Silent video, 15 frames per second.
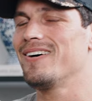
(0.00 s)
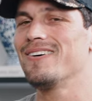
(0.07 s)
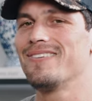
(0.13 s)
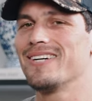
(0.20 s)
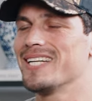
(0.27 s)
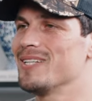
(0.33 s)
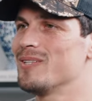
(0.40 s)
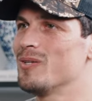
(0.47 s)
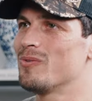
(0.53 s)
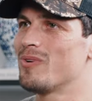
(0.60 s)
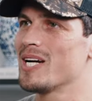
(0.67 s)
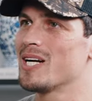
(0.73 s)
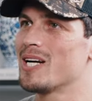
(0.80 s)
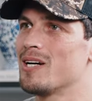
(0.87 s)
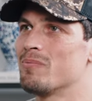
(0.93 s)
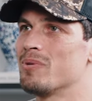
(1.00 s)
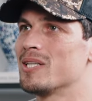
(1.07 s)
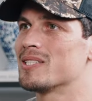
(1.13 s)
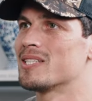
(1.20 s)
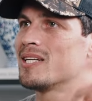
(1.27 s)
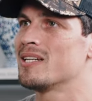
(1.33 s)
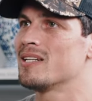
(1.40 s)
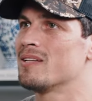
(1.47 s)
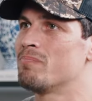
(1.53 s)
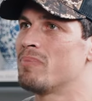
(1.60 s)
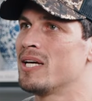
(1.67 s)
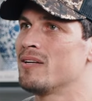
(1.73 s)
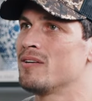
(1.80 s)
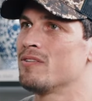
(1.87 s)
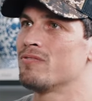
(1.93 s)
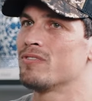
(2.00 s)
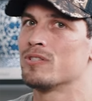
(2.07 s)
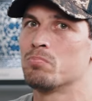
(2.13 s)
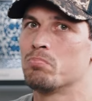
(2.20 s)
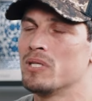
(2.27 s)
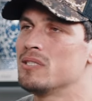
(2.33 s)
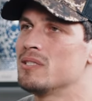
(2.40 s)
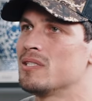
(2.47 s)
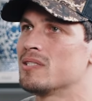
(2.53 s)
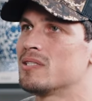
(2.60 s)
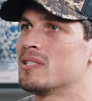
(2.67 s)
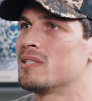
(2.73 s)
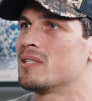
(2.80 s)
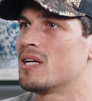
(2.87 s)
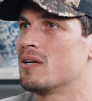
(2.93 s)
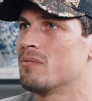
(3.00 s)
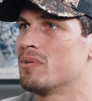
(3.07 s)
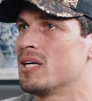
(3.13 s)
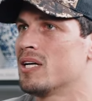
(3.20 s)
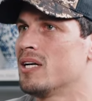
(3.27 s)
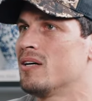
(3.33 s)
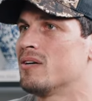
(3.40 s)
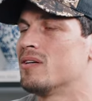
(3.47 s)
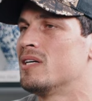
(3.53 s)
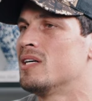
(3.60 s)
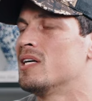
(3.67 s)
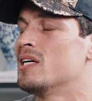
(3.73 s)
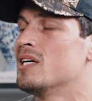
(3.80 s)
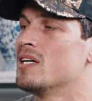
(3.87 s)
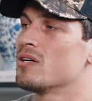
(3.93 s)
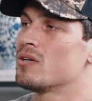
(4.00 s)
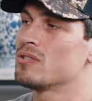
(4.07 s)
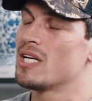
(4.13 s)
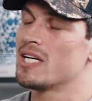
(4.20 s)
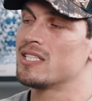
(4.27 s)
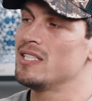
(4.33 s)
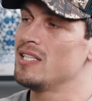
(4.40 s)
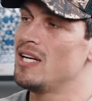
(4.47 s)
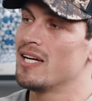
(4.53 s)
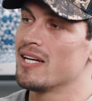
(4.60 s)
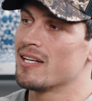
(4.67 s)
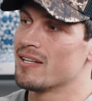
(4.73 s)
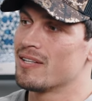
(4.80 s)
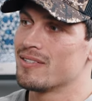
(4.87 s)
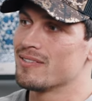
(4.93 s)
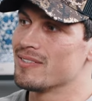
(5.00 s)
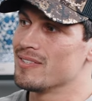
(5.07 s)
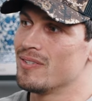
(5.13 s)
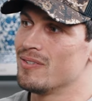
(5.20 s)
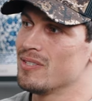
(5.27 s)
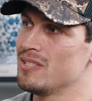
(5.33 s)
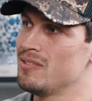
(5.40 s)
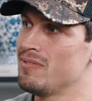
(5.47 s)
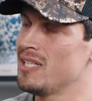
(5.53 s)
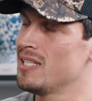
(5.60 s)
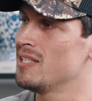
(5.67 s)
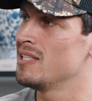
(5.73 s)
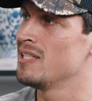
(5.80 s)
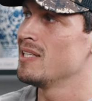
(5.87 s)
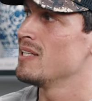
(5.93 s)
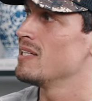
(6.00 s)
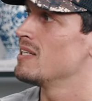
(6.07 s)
oh, we're gonna do a run club and it's under yeah. the banner of this business and yeah. come hang out, because actually, like, honestly, man,